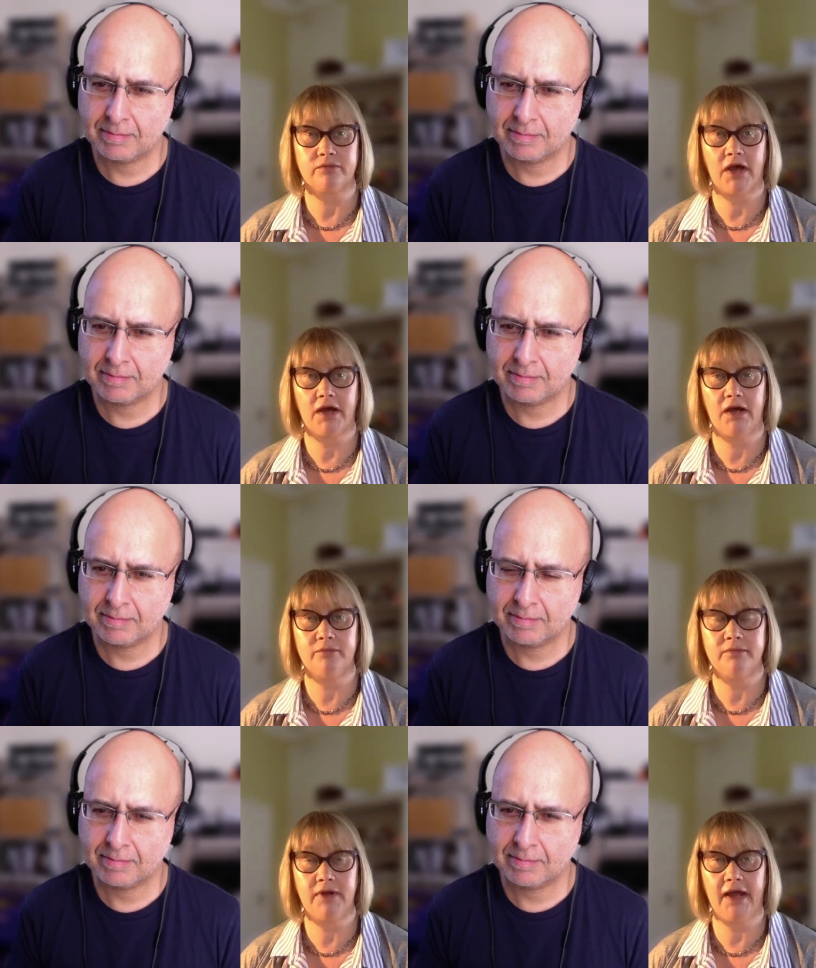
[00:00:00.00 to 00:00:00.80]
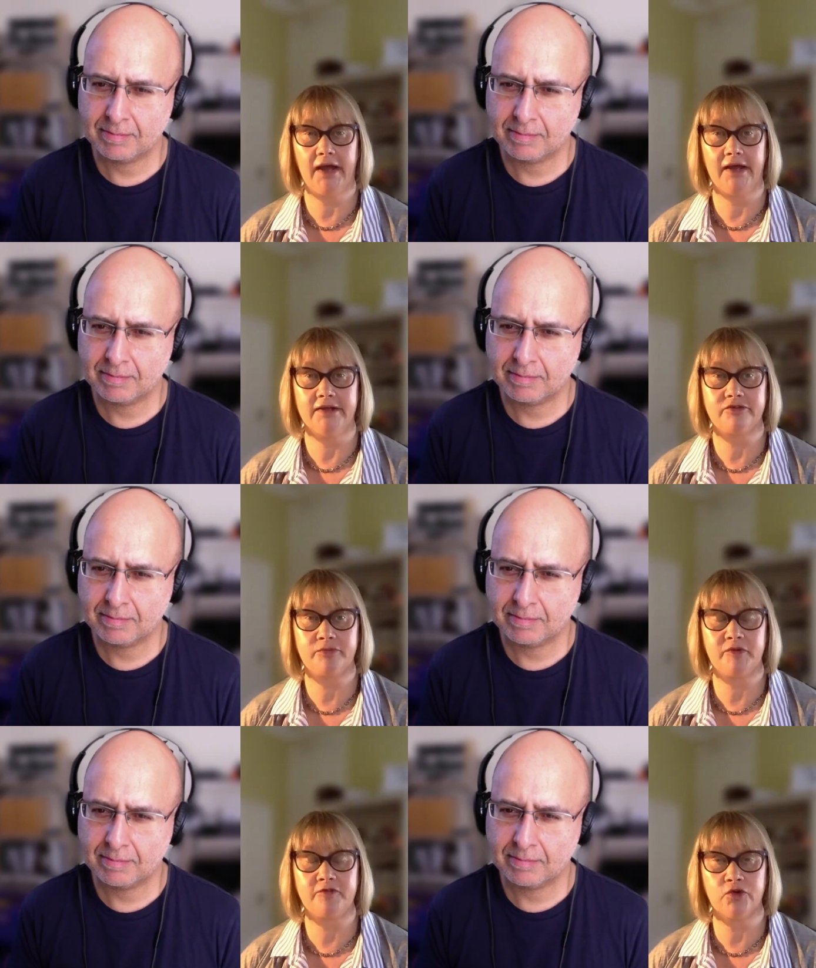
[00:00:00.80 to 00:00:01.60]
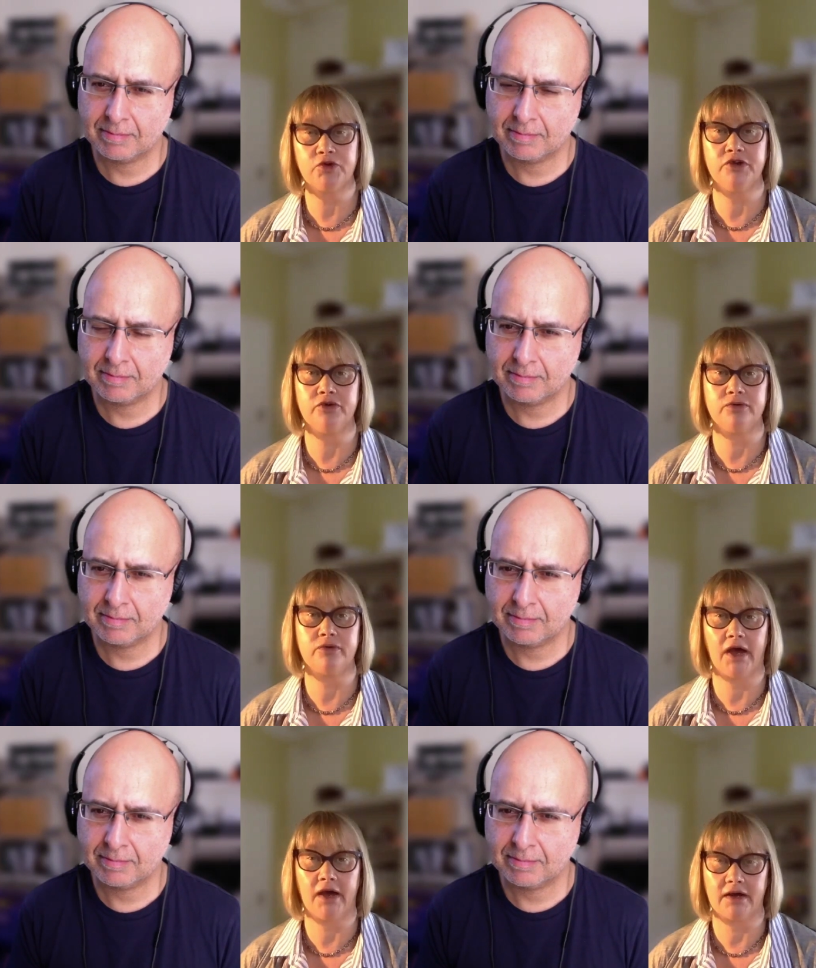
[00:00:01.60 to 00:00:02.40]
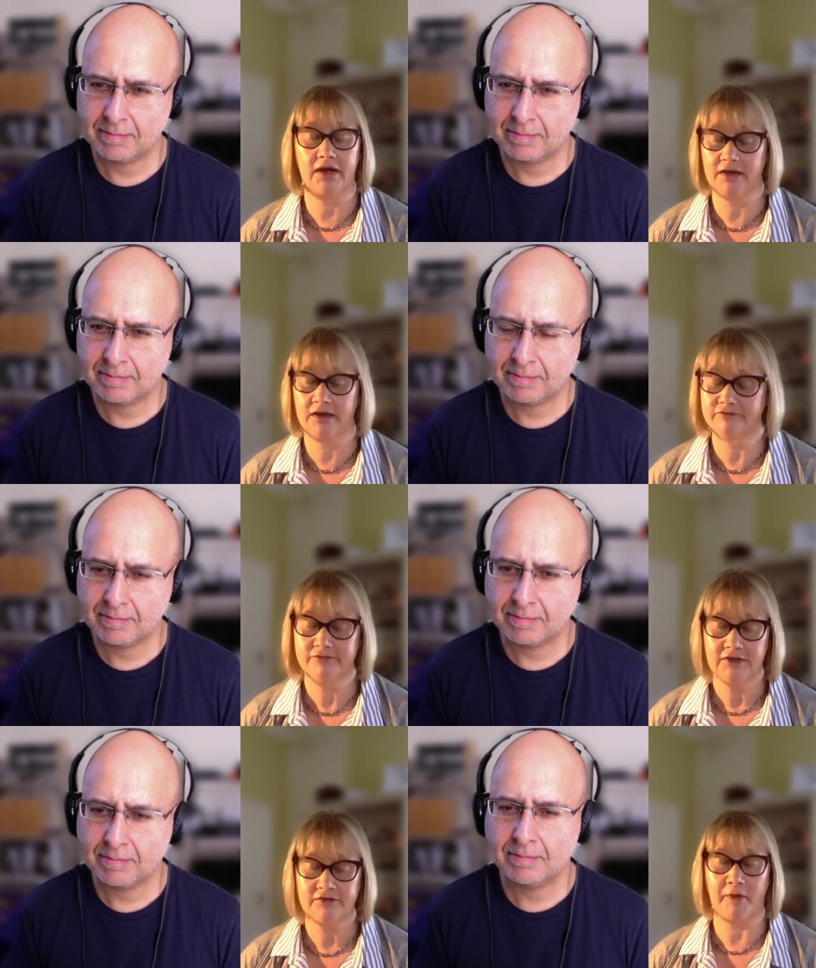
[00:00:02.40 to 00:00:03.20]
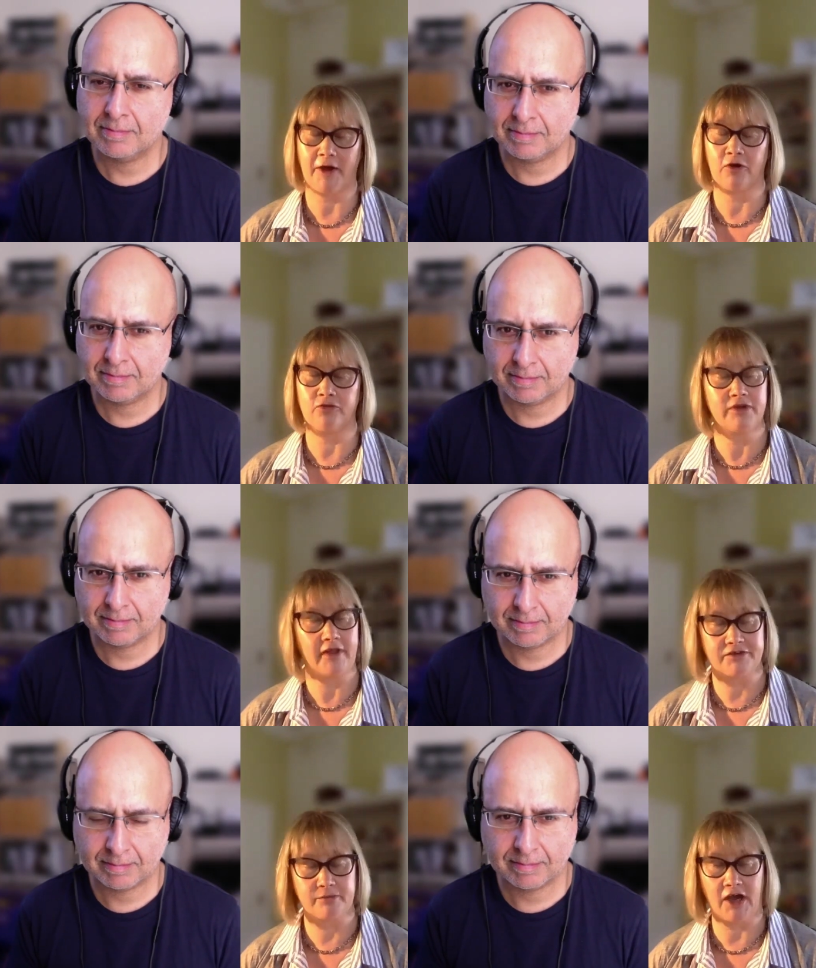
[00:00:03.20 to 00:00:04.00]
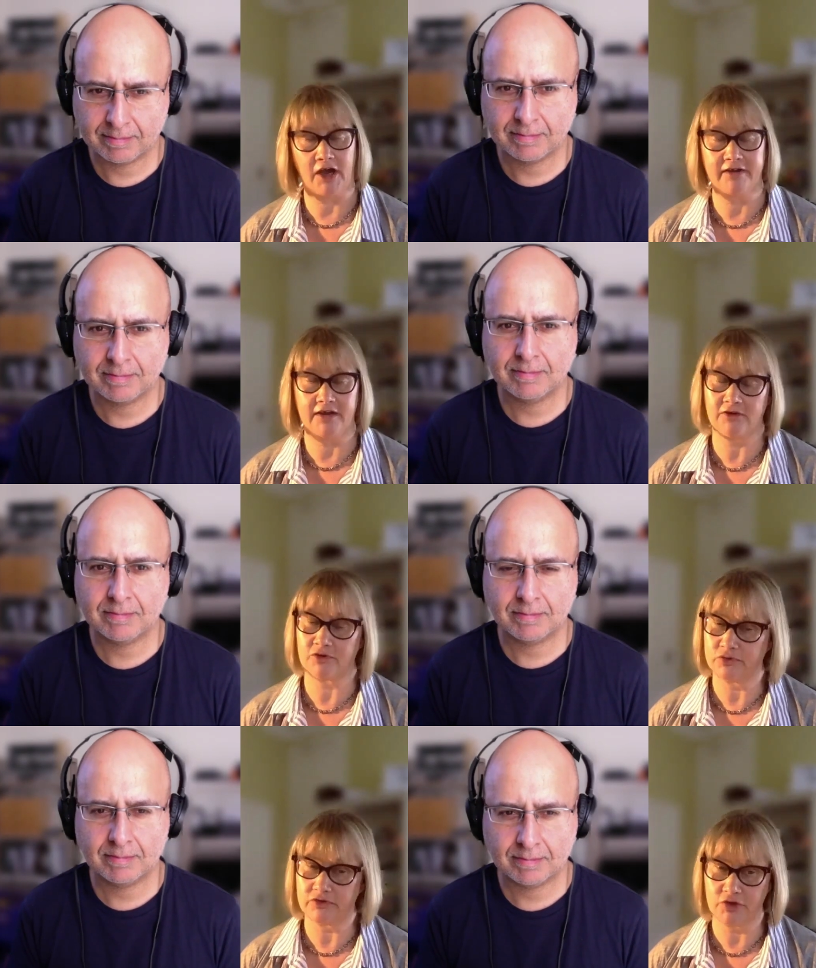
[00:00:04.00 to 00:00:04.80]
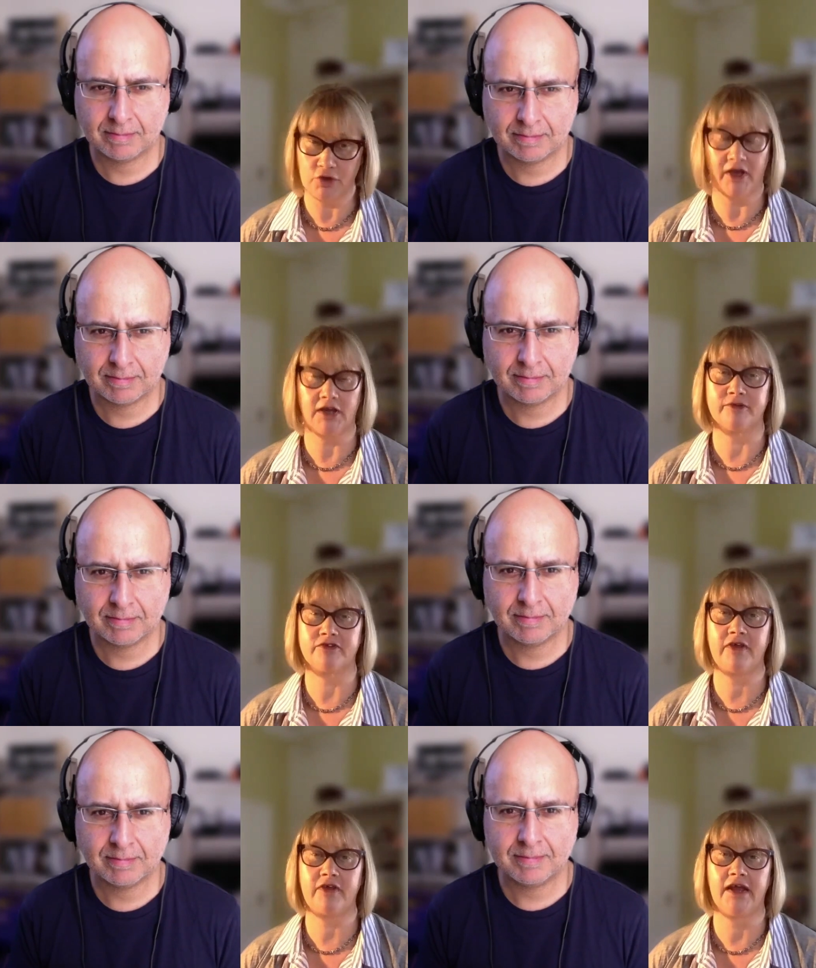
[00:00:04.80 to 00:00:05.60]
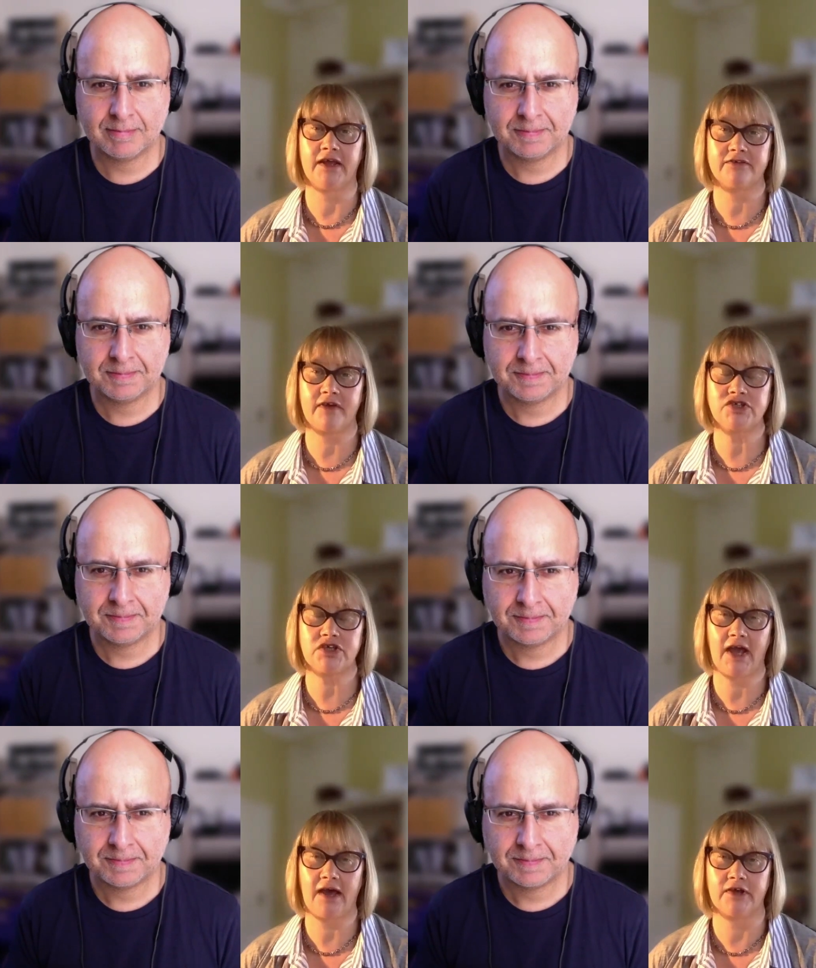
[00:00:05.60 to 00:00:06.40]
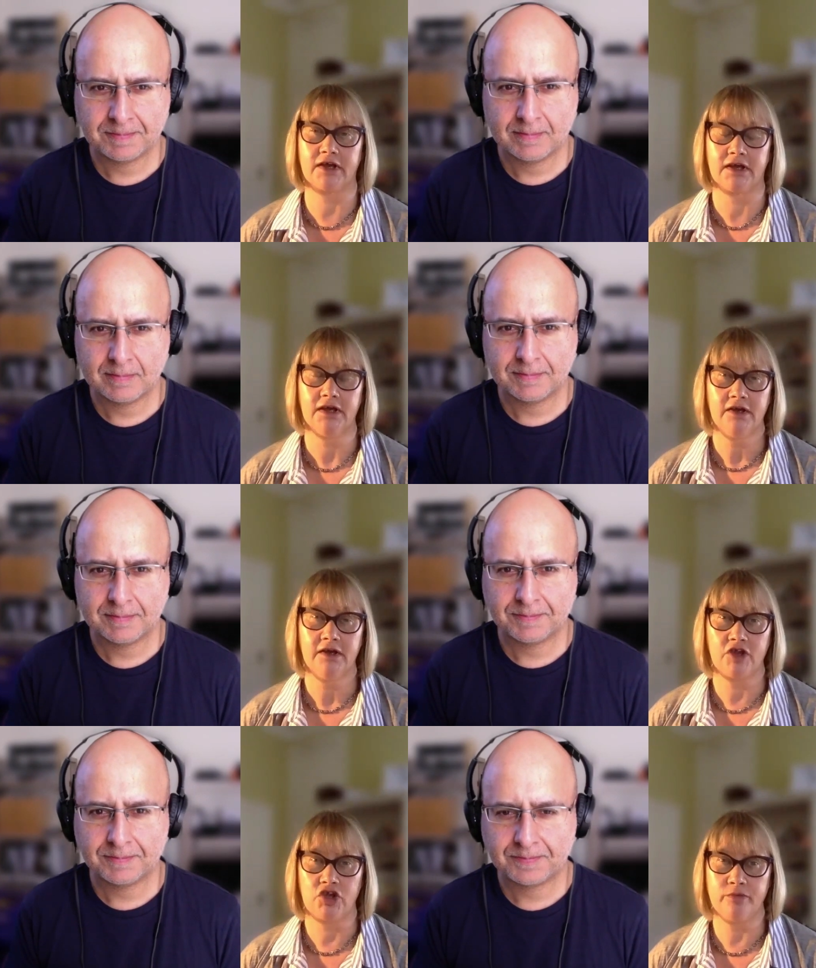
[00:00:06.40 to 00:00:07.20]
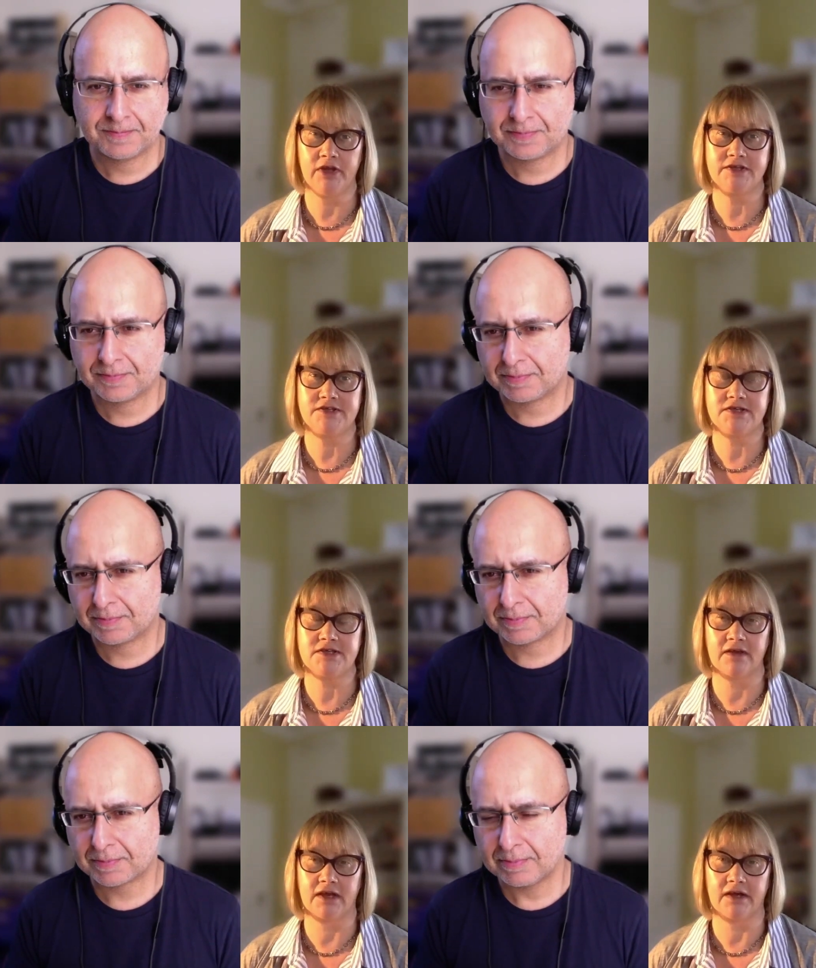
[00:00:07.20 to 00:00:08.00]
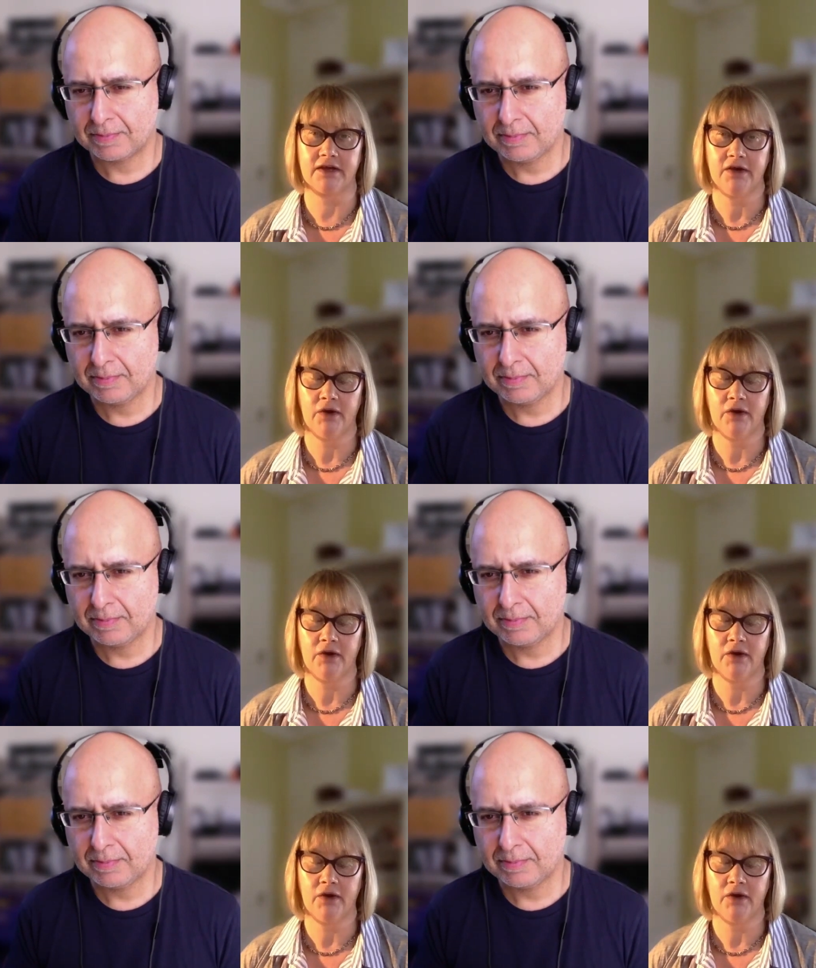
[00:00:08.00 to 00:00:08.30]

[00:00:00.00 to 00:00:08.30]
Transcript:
Speaker 1: Um, and before you uh, kind of spout off, well, that's a bad idea or, or you made a mistake, it's actually having the humility to think,